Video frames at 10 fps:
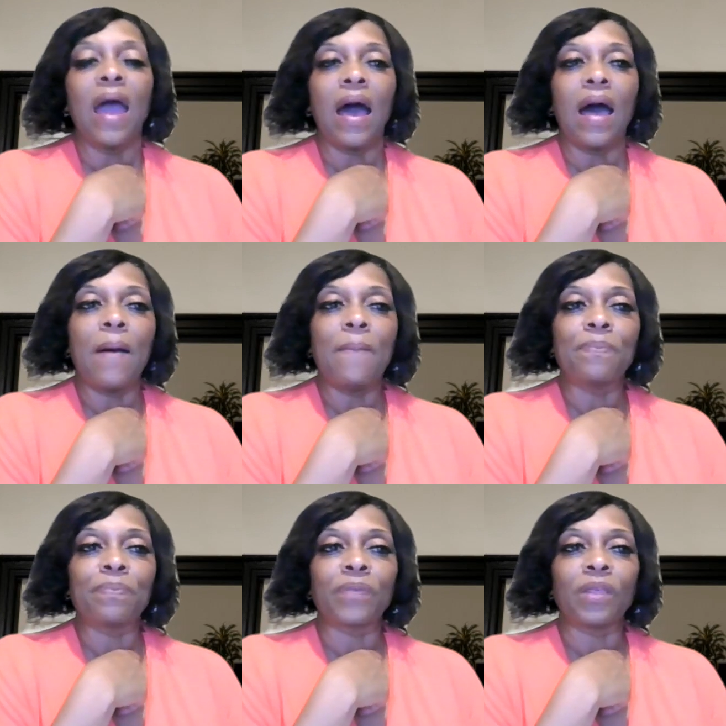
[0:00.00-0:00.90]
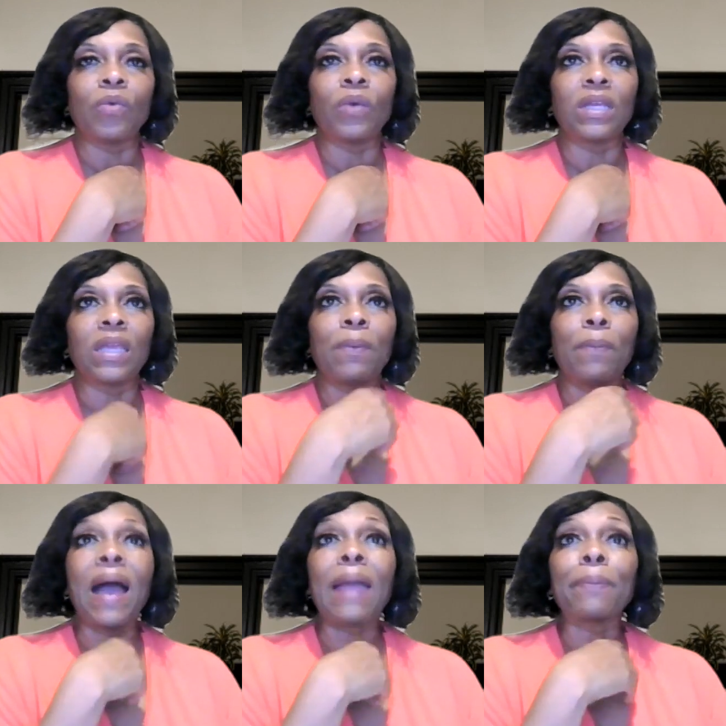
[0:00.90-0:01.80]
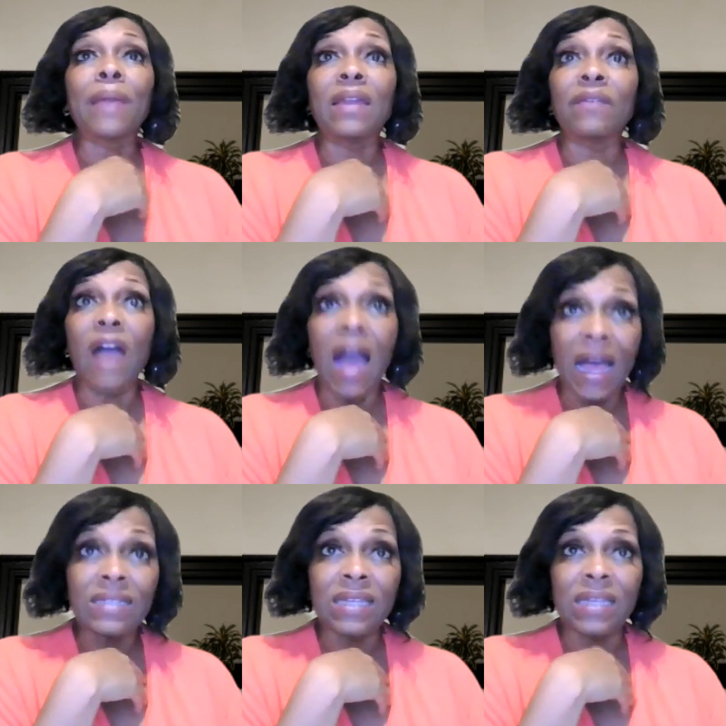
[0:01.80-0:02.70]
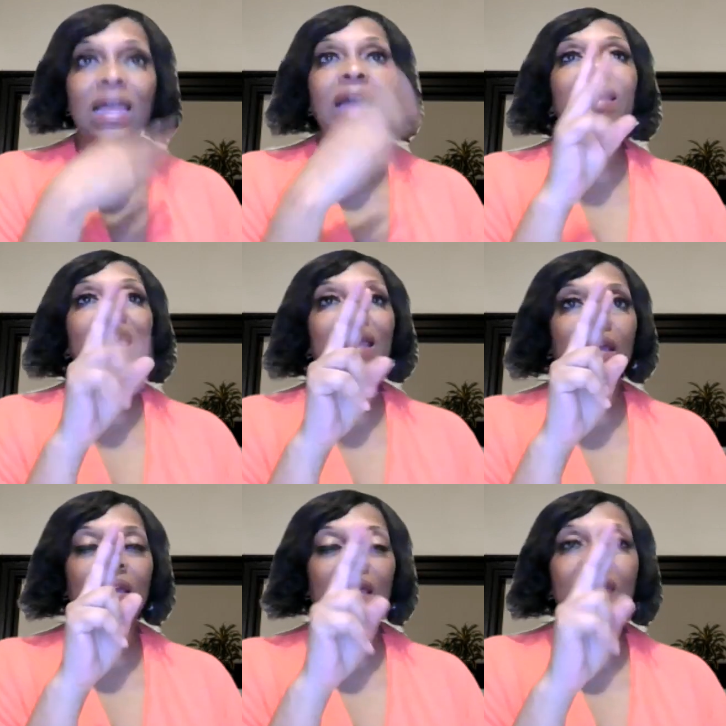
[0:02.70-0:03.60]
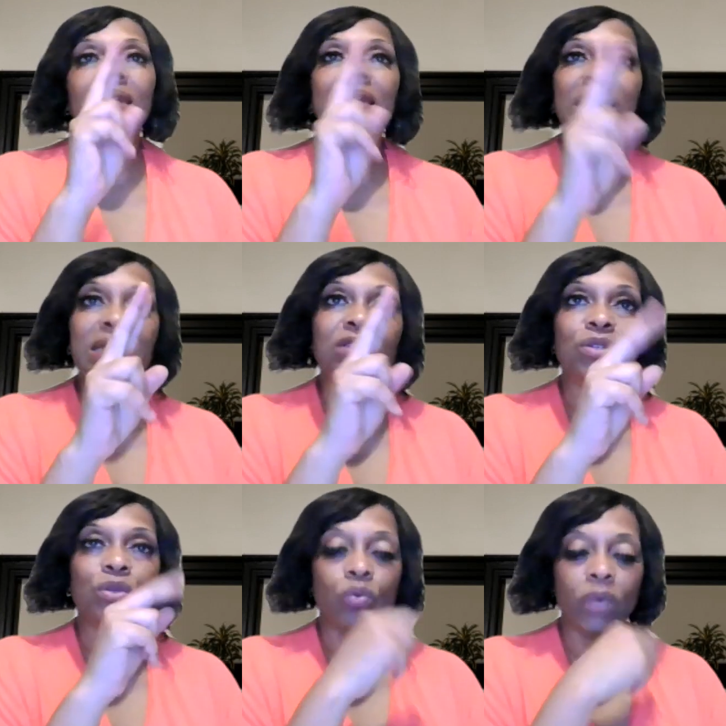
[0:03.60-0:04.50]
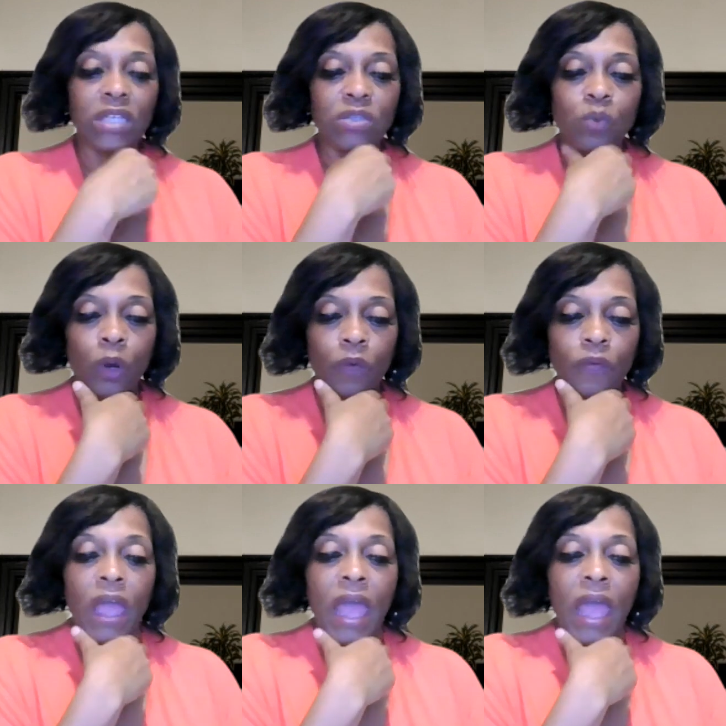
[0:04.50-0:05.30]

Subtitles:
You want to keep a pipeline of content. I like at least 2 weeks worth.